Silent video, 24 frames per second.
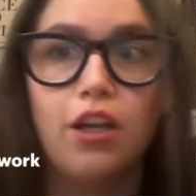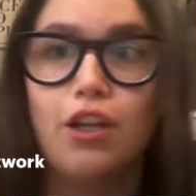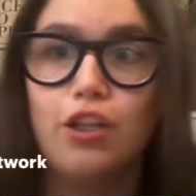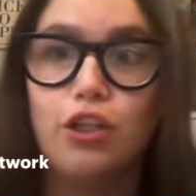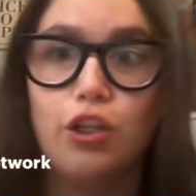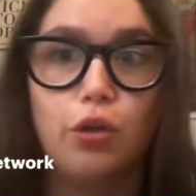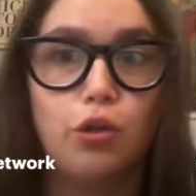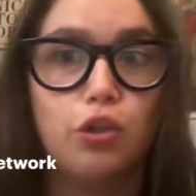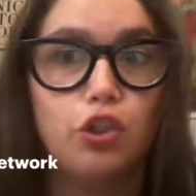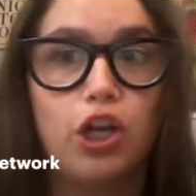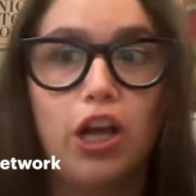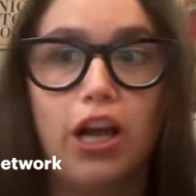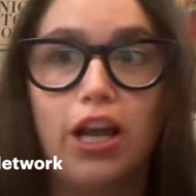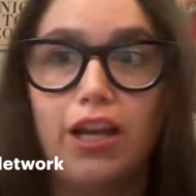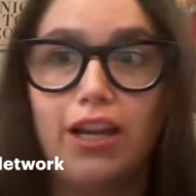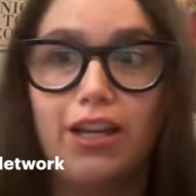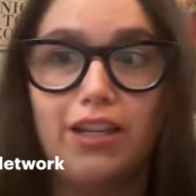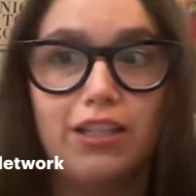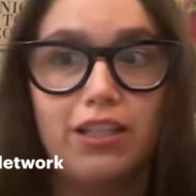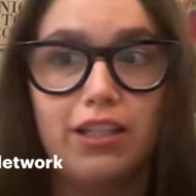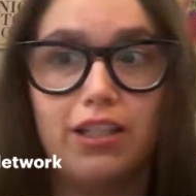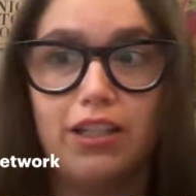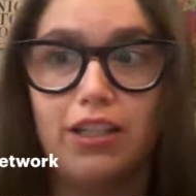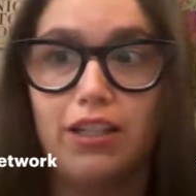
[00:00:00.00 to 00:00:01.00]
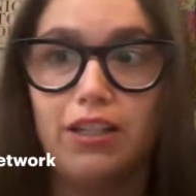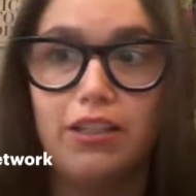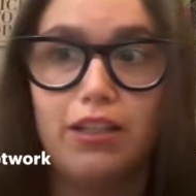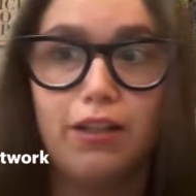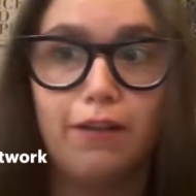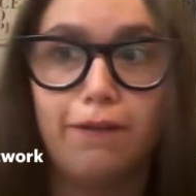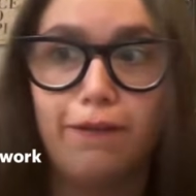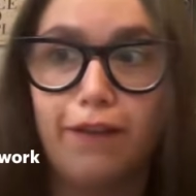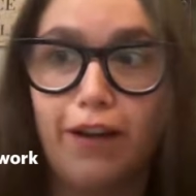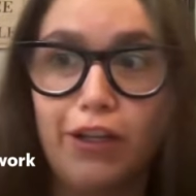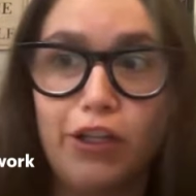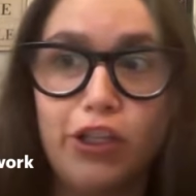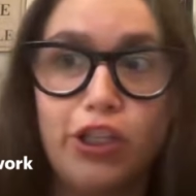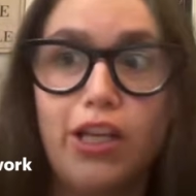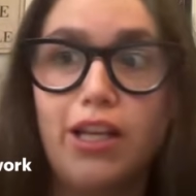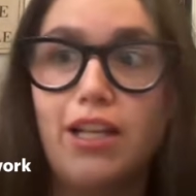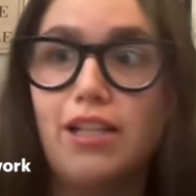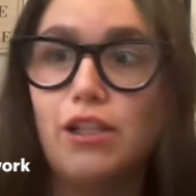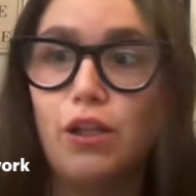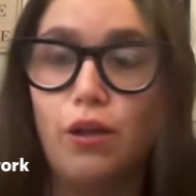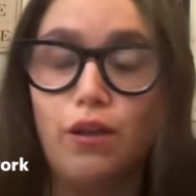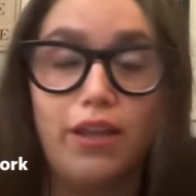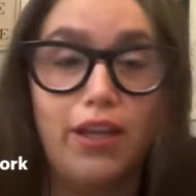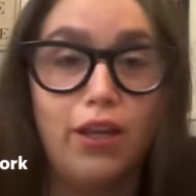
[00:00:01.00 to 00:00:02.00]
Don't try to fudge
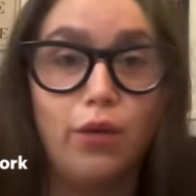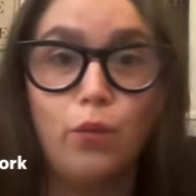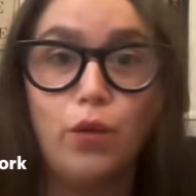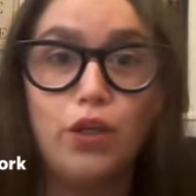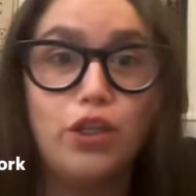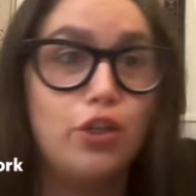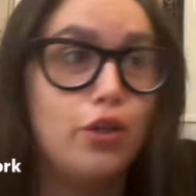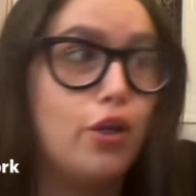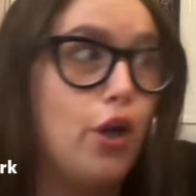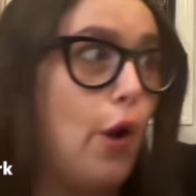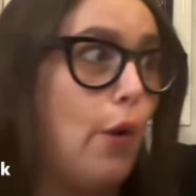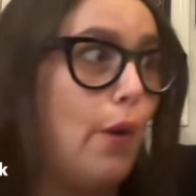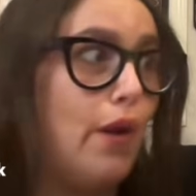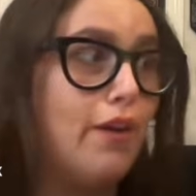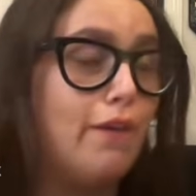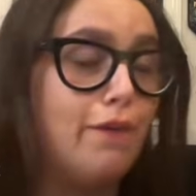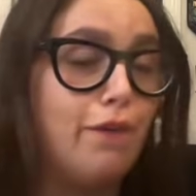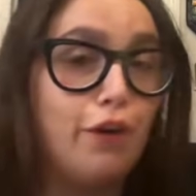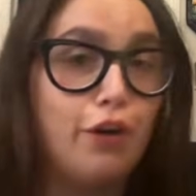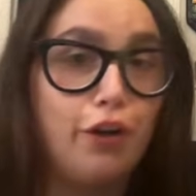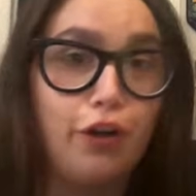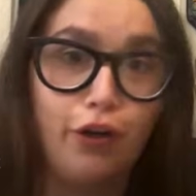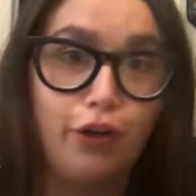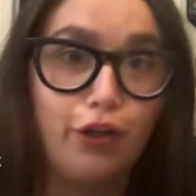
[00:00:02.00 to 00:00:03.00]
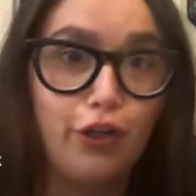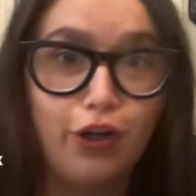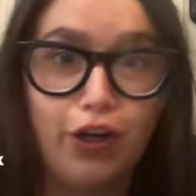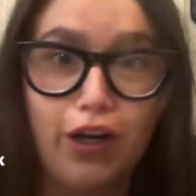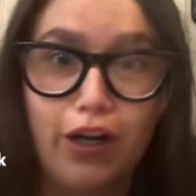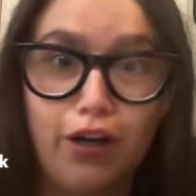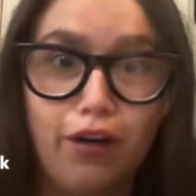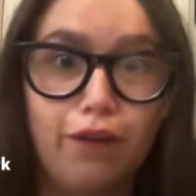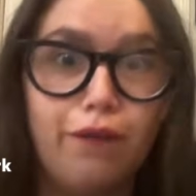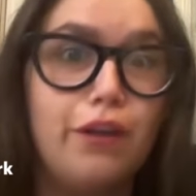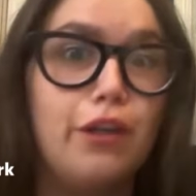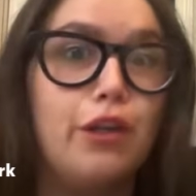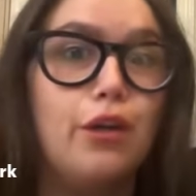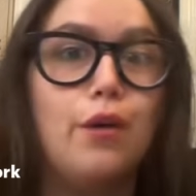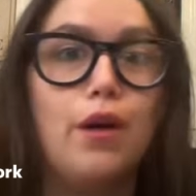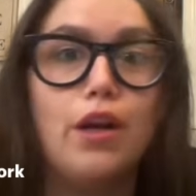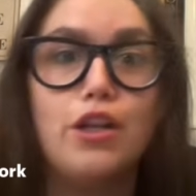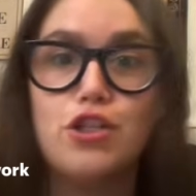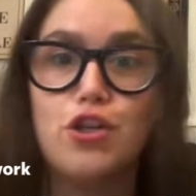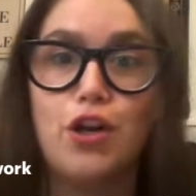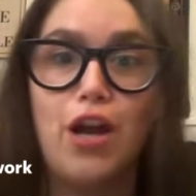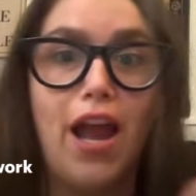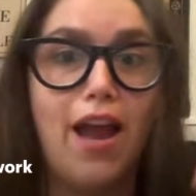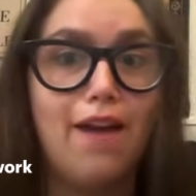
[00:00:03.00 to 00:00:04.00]
it. So then when you go in for your interview
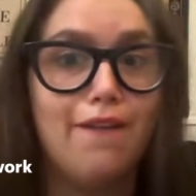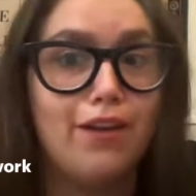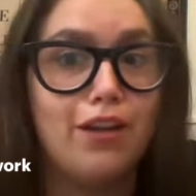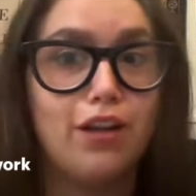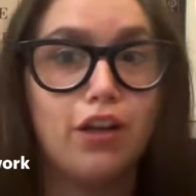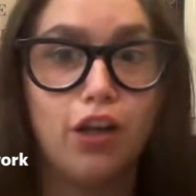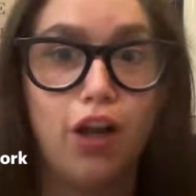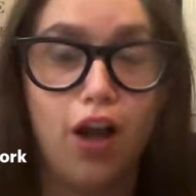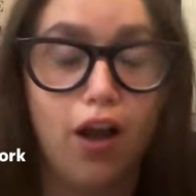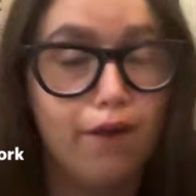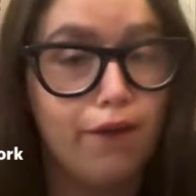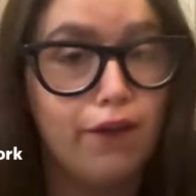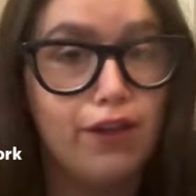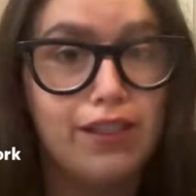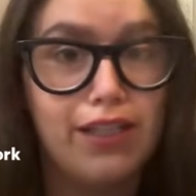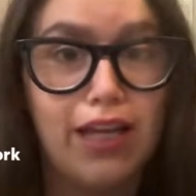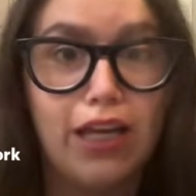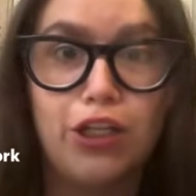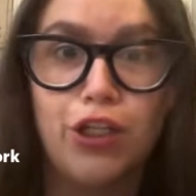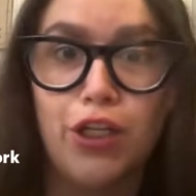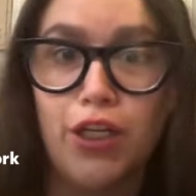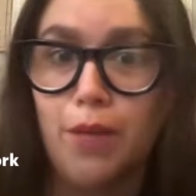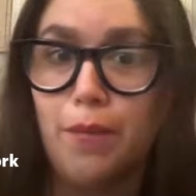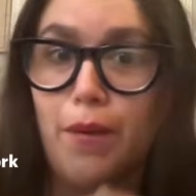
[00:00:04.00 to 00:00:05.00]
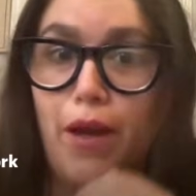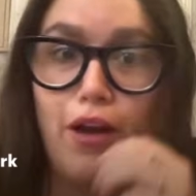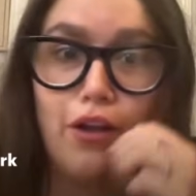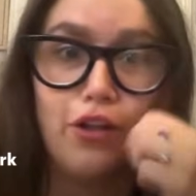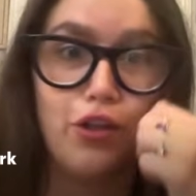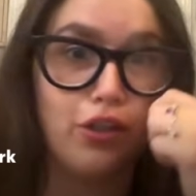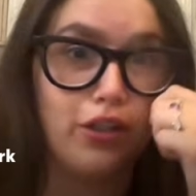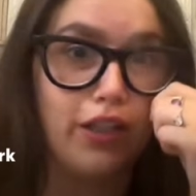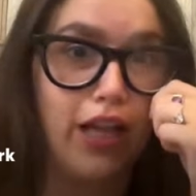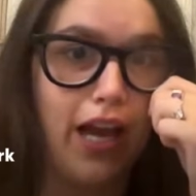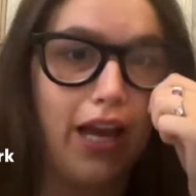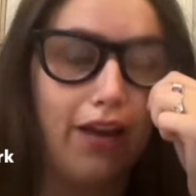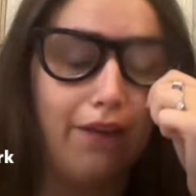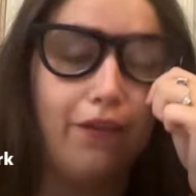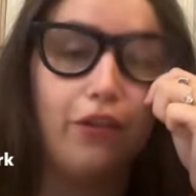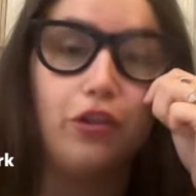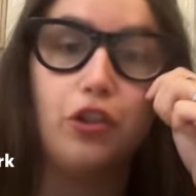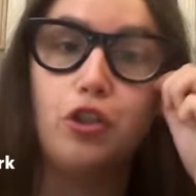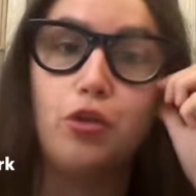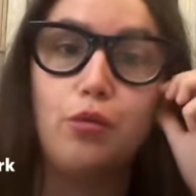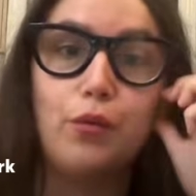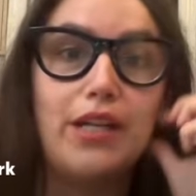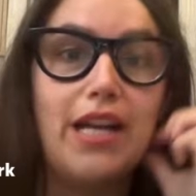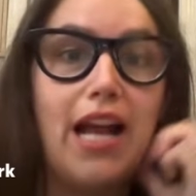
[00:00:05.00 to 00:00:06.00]
and you're having a conversation about your life
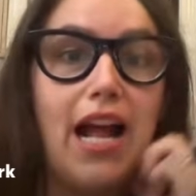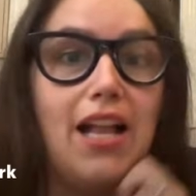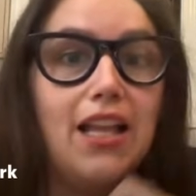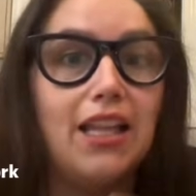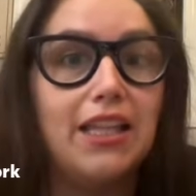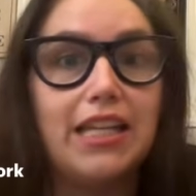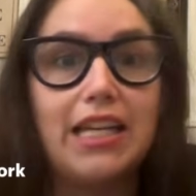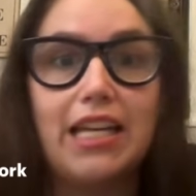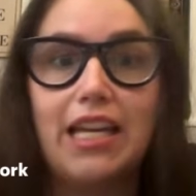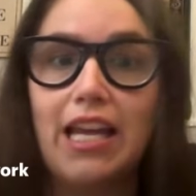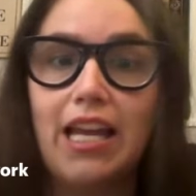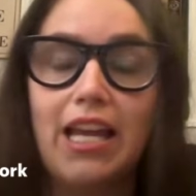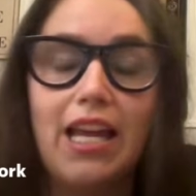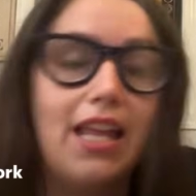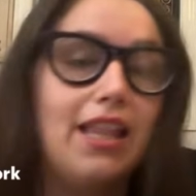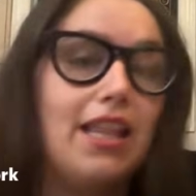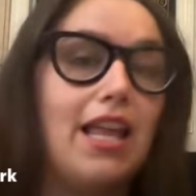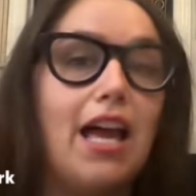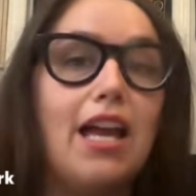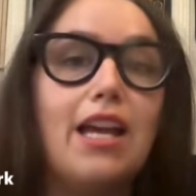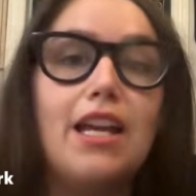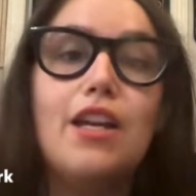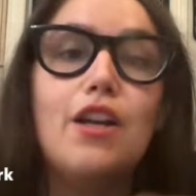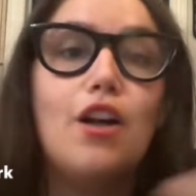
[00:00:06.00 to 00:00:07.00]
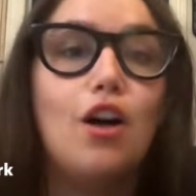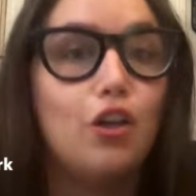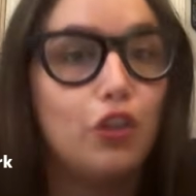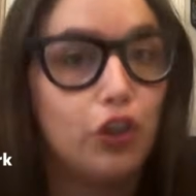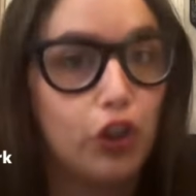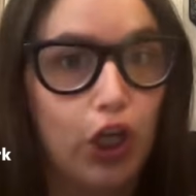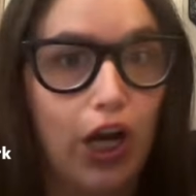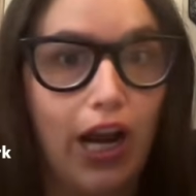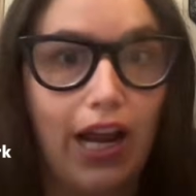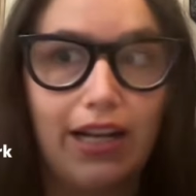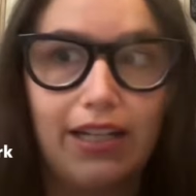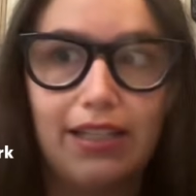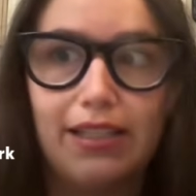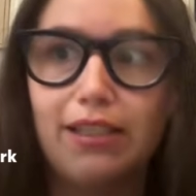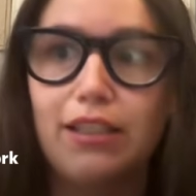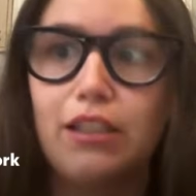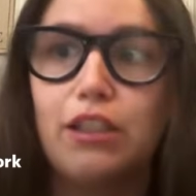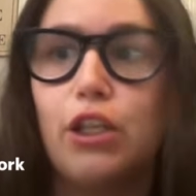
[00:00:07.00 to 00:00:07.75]
and your reality, that it all tracks.